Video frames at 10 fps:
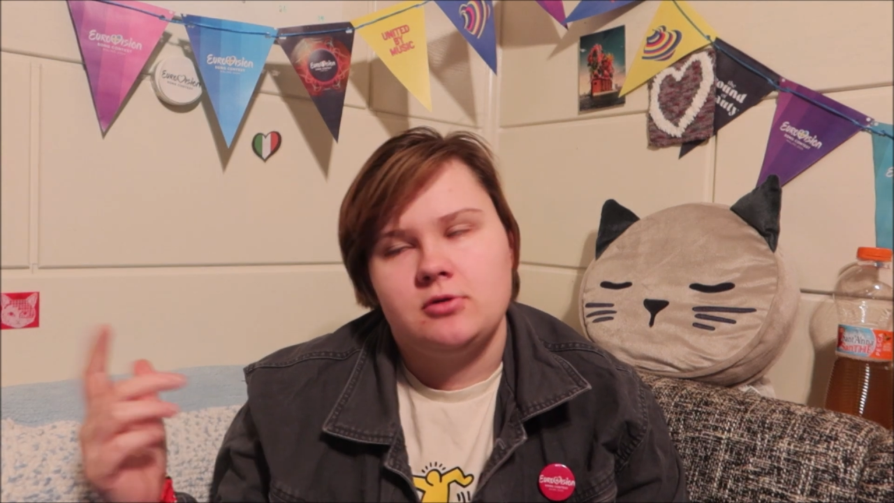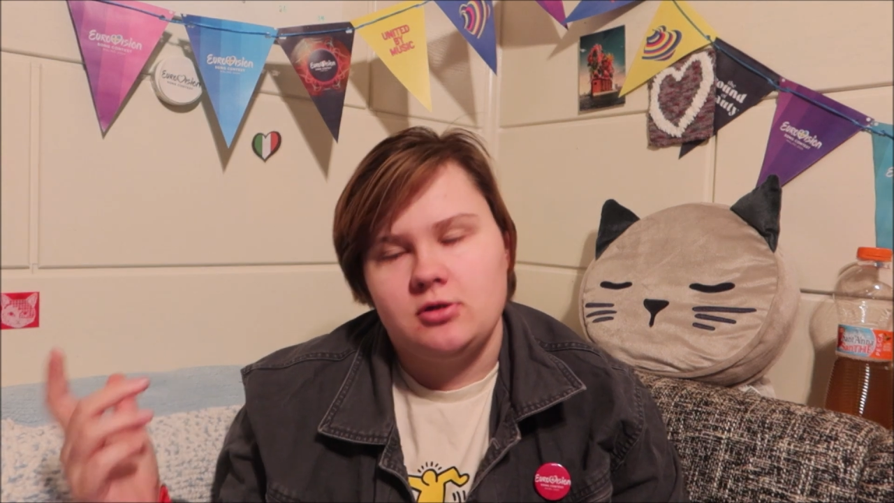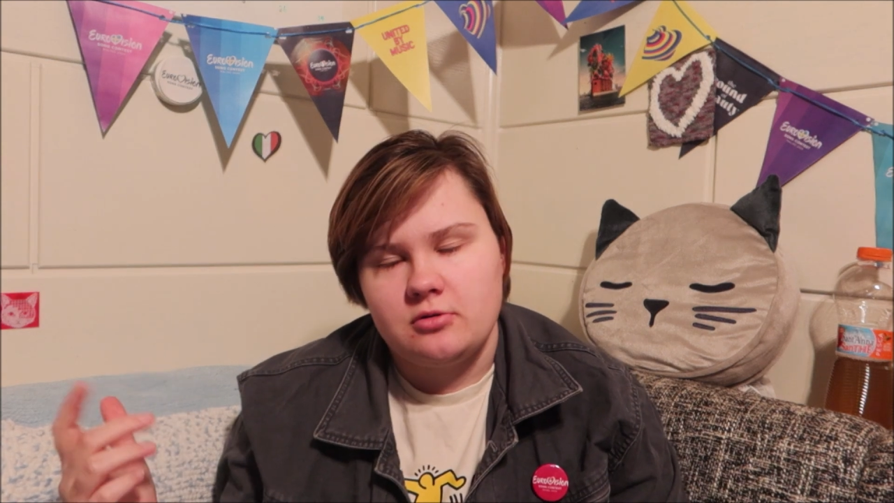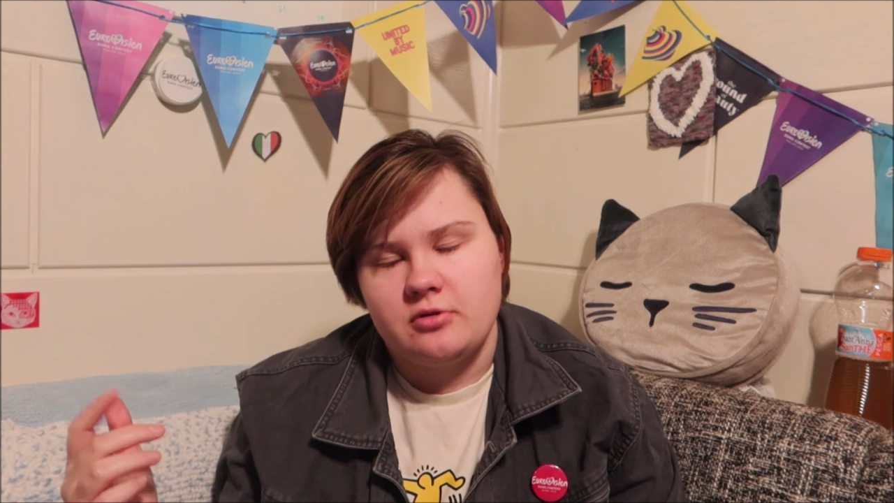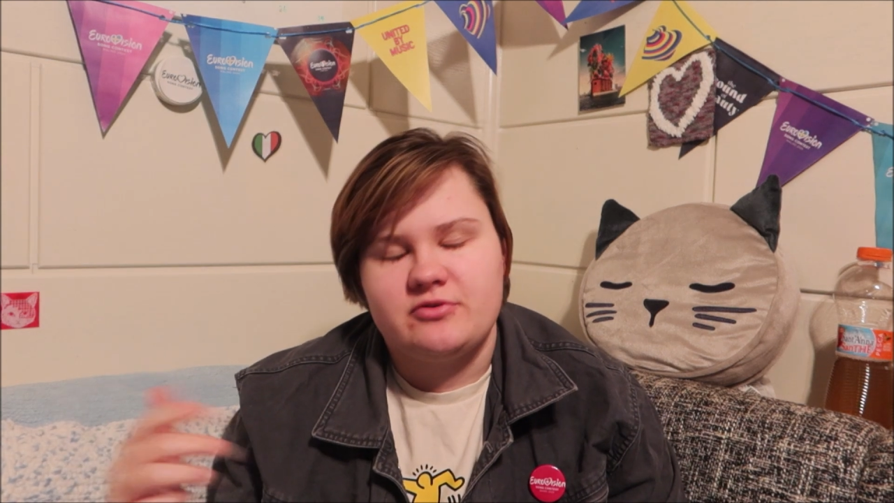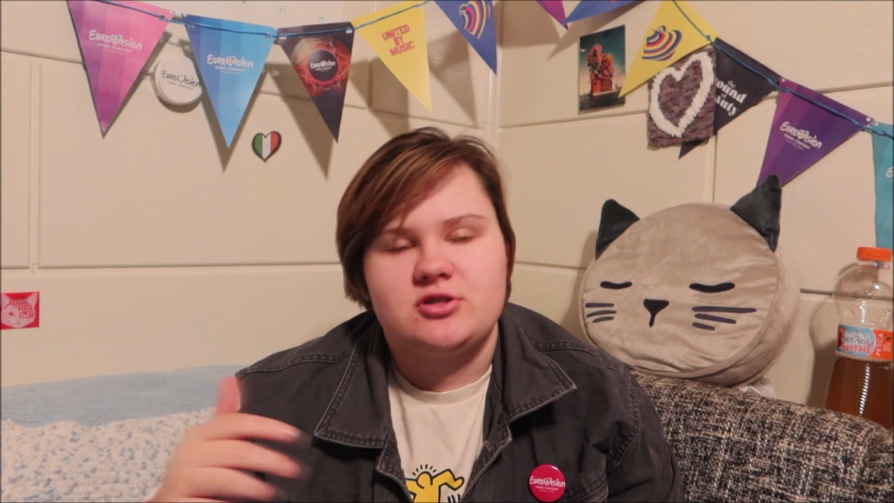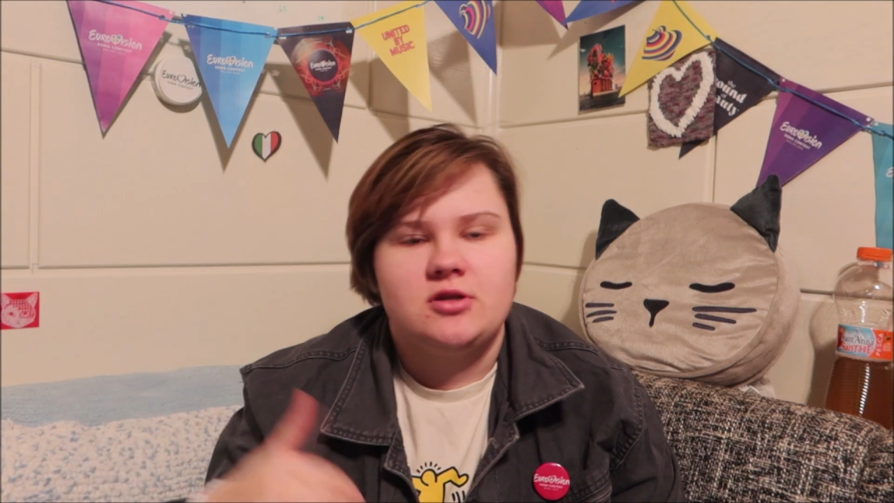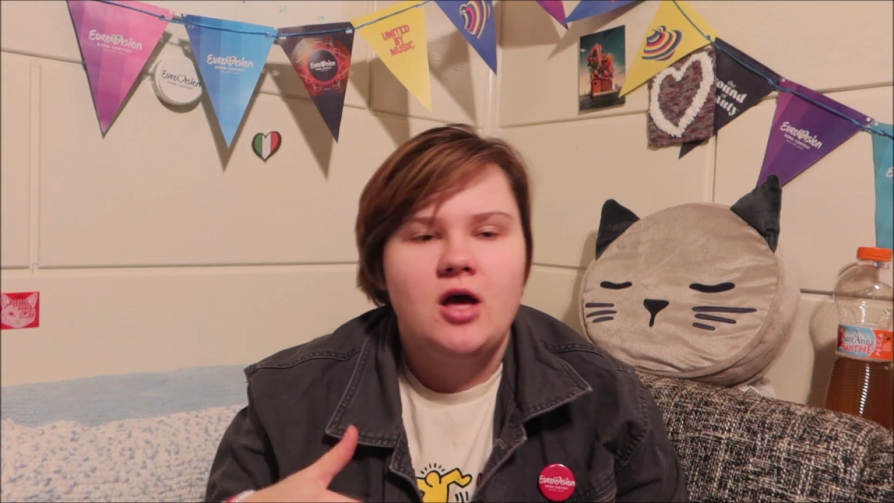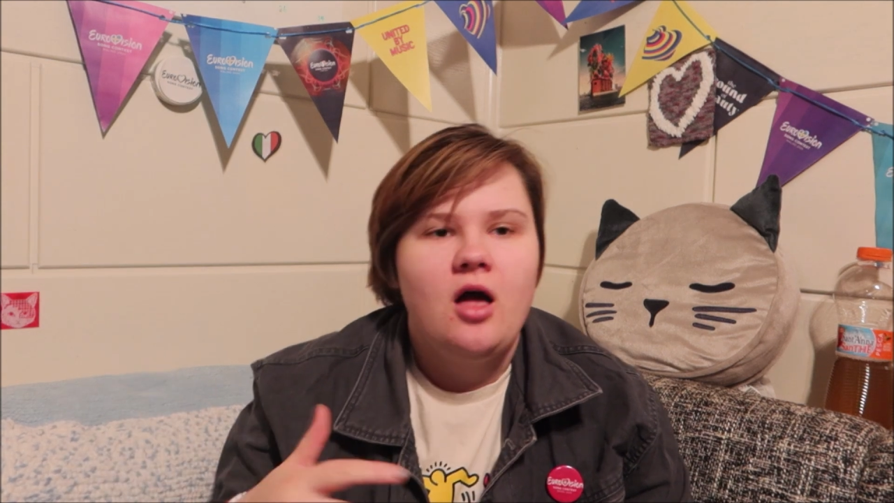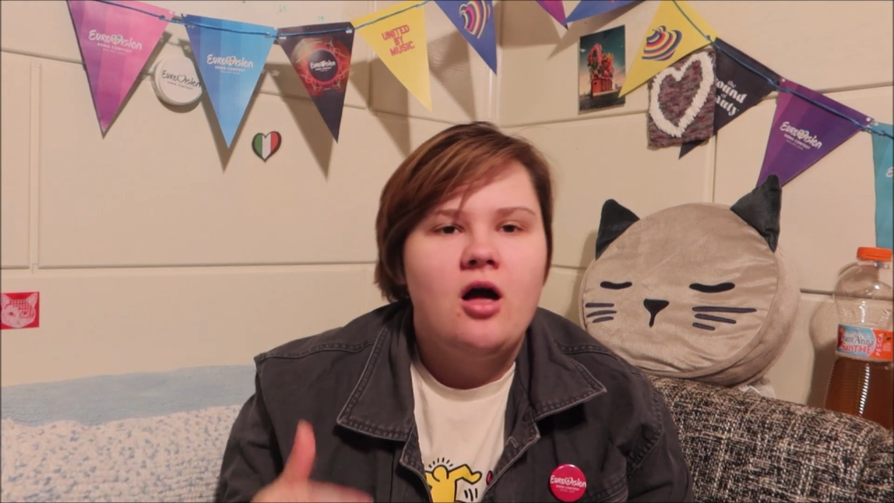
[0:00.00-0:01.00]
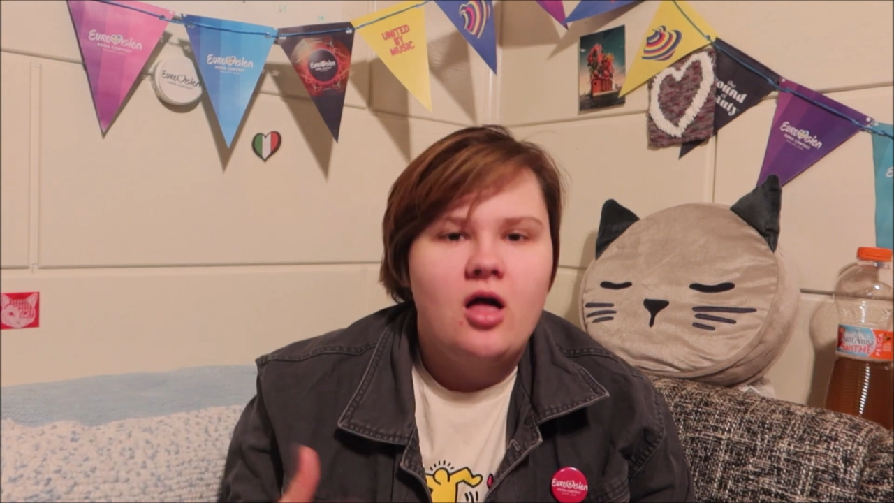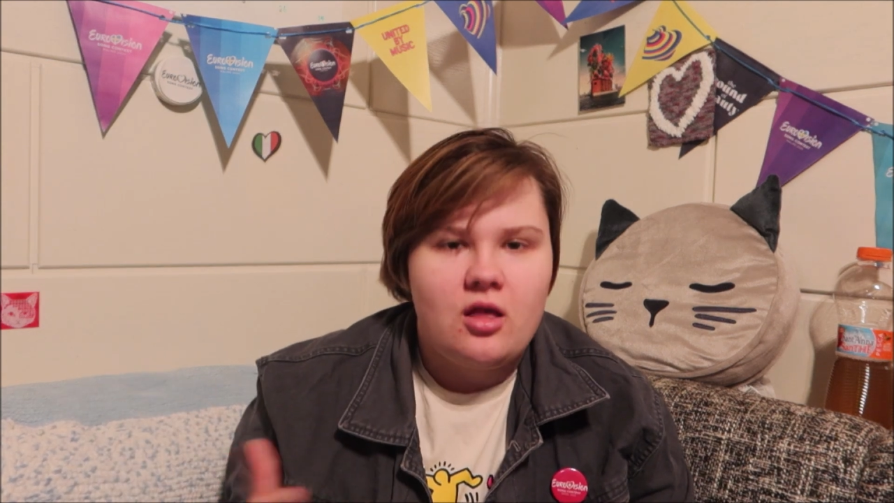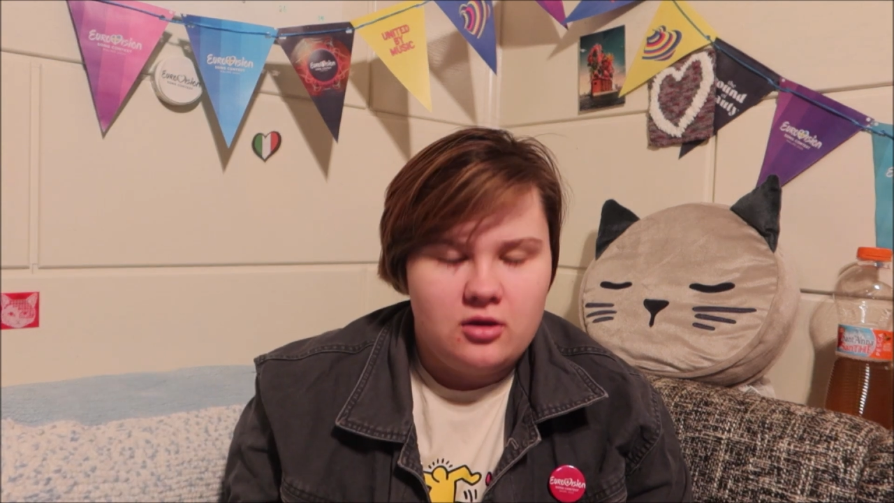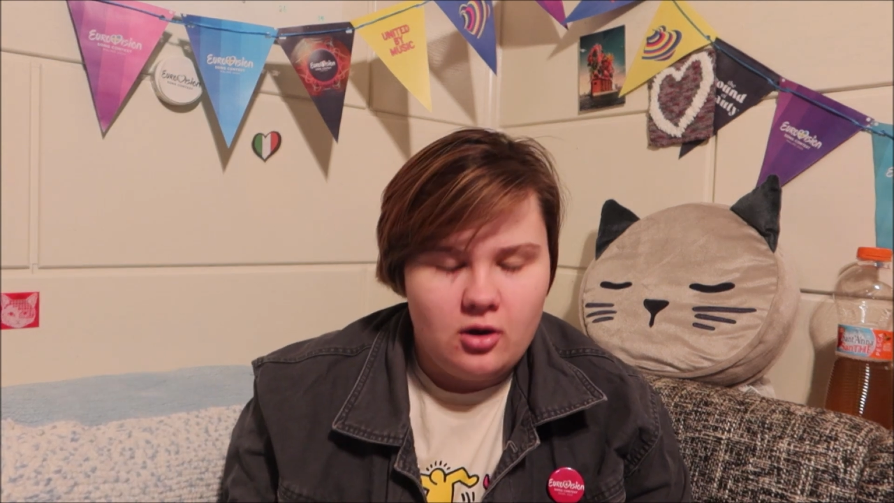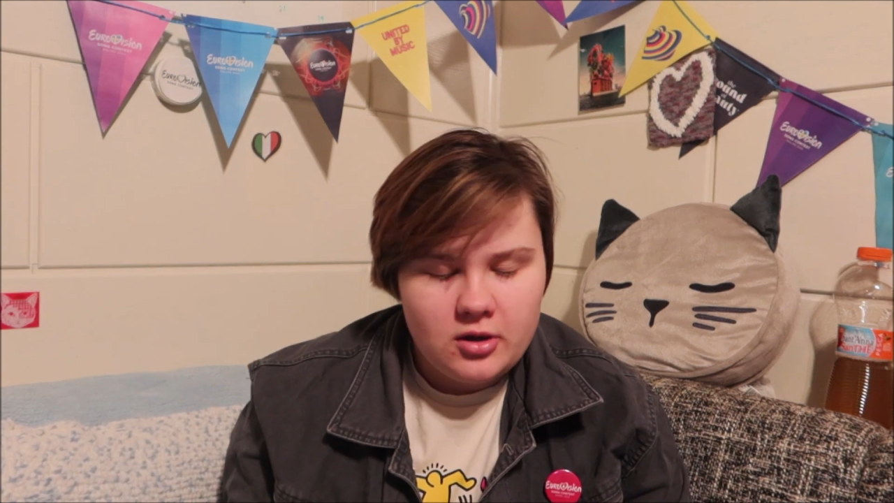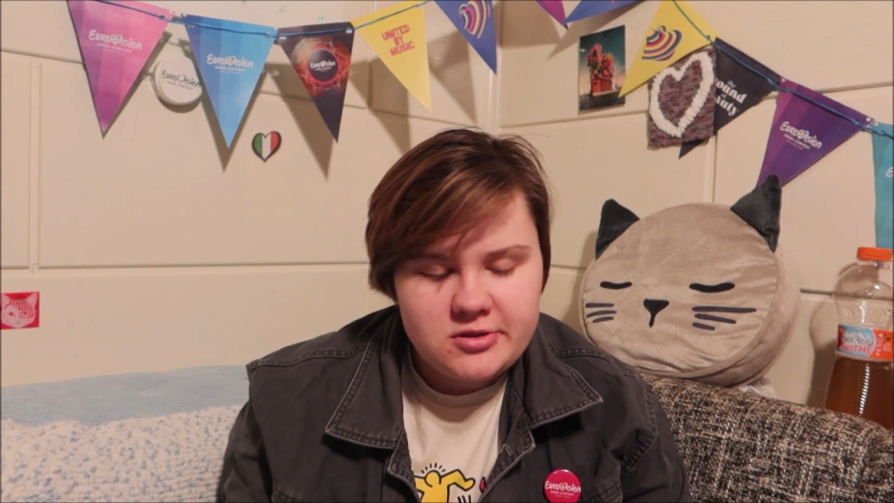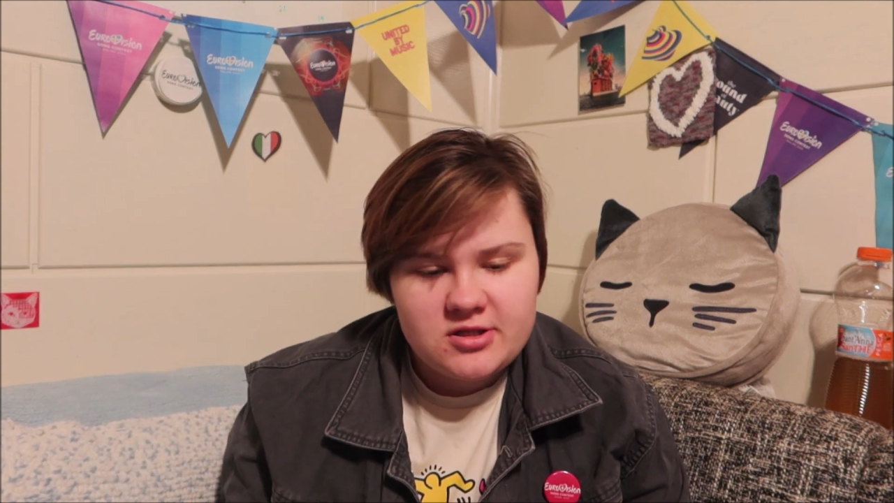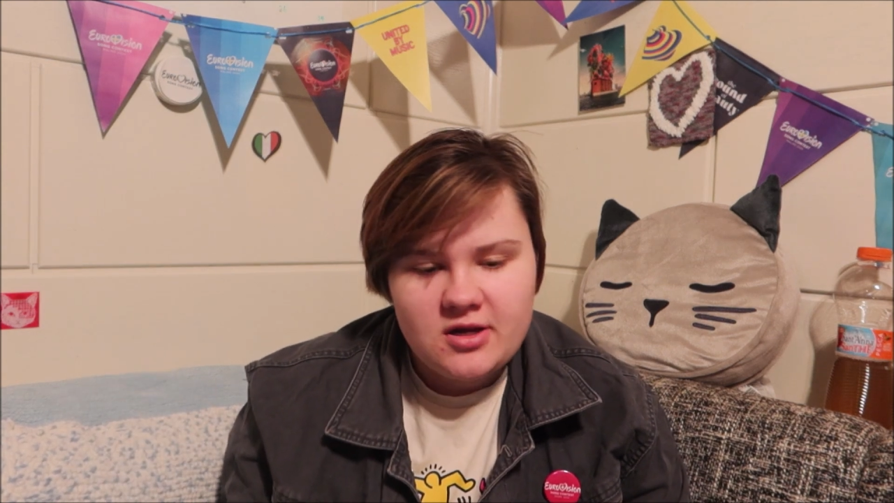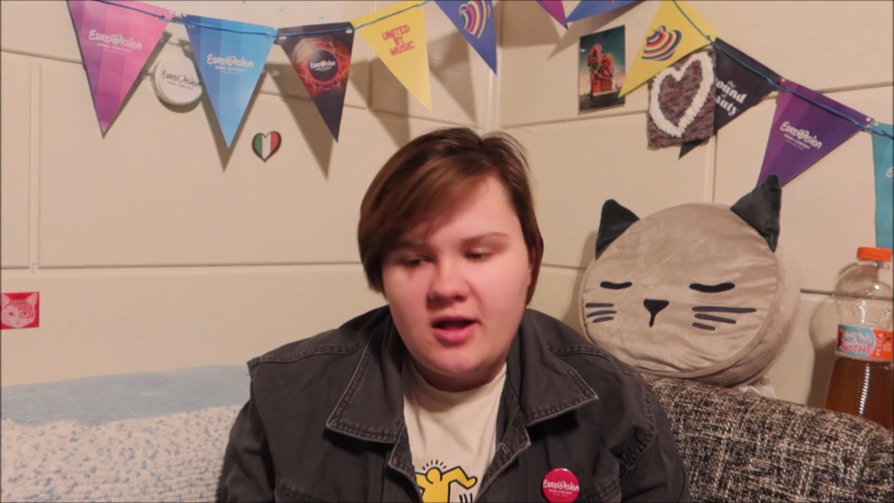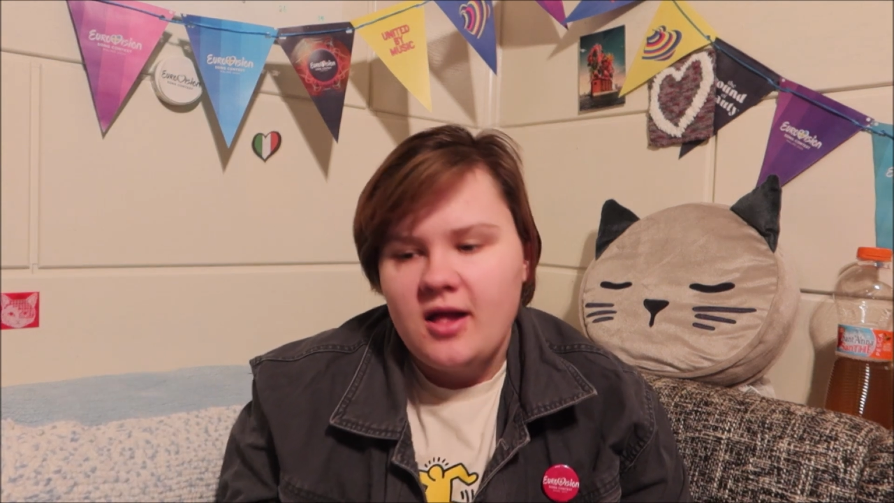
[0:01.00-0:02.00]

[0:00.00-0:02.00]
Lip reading: Eurovision a lot.